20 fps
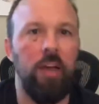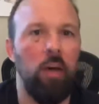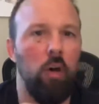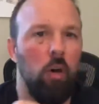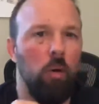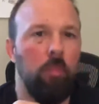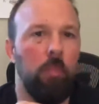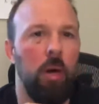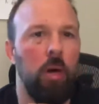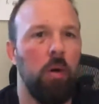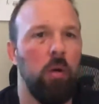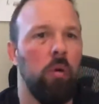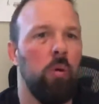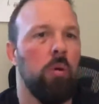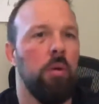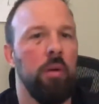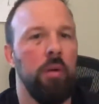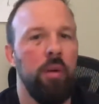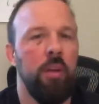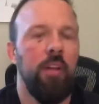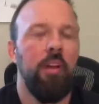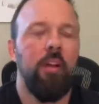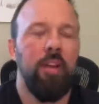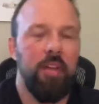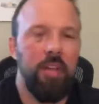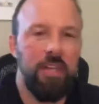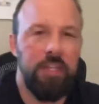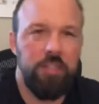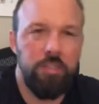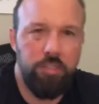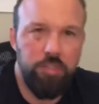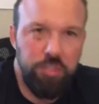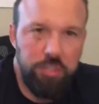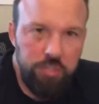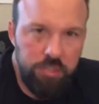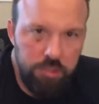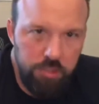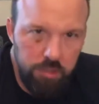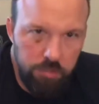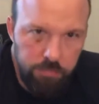elbow in Jiu
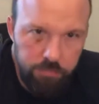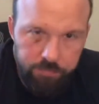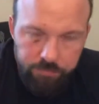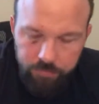Jitsu.